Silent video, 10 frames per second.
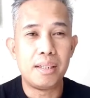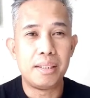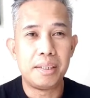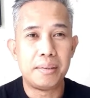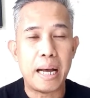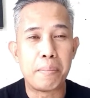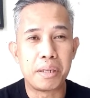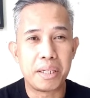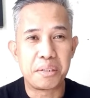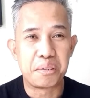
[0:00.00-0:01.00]

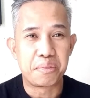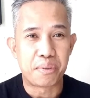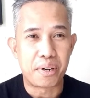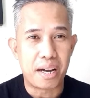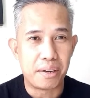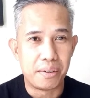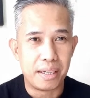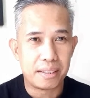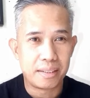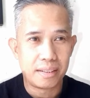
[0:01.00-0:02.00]
applications for
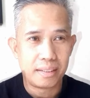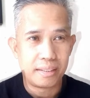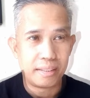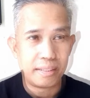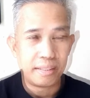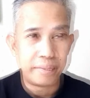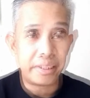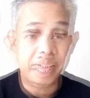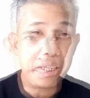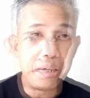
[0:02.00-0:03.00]
iOS.
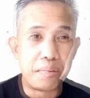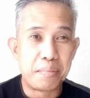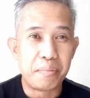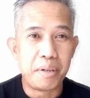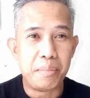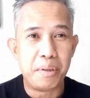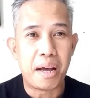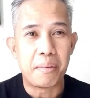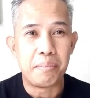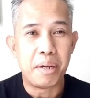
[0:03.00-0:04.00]
Let's see.
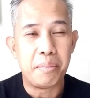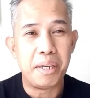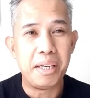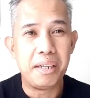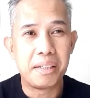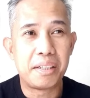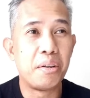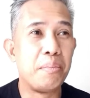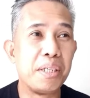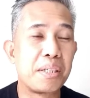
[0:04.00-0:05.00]
Maybe
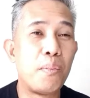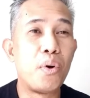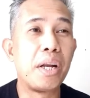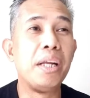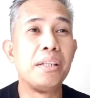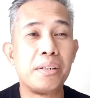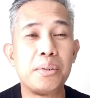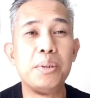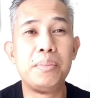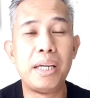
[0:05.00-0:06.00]
there will be someone in
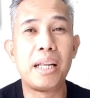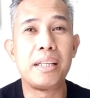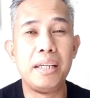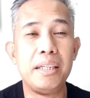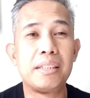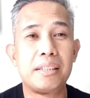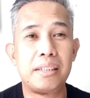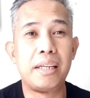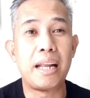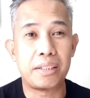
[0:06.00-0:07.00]
the group that
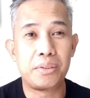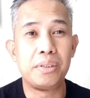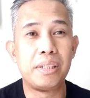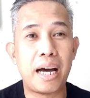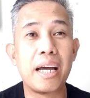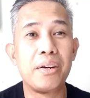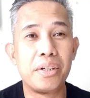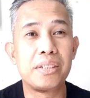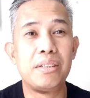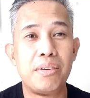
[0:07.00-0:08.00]
is an actual
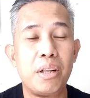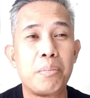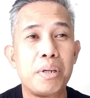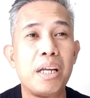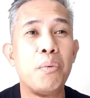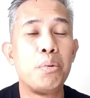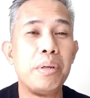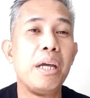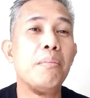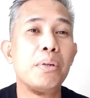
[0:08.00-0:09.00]
iOS developer that
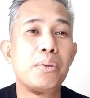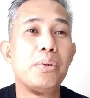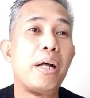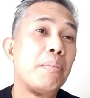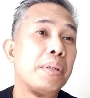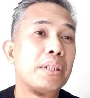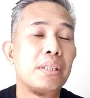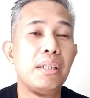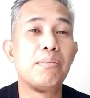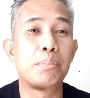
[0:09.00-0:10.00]
will be able to help
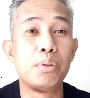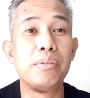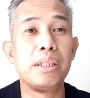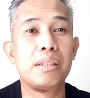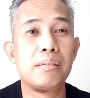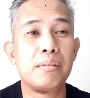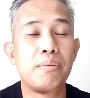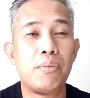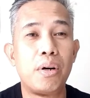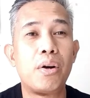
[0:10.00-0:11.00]
us improve it,
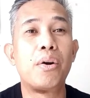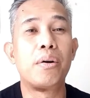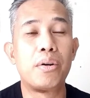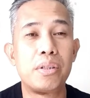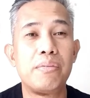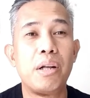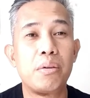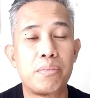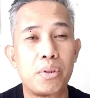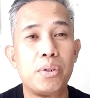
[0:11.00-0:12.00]
or
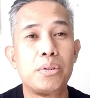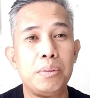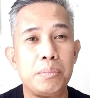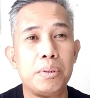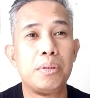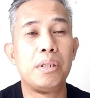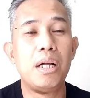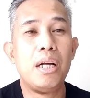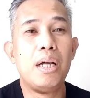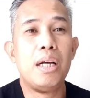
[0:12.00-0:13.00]
develop for those people
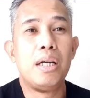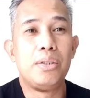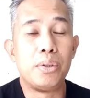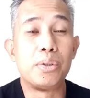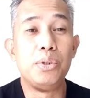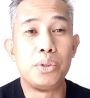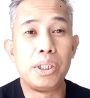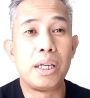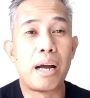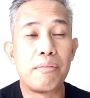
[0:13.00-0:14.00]
who are
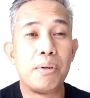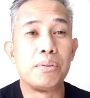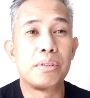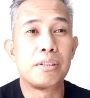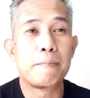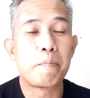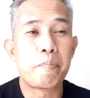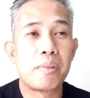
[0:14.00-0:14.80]
using iPhones.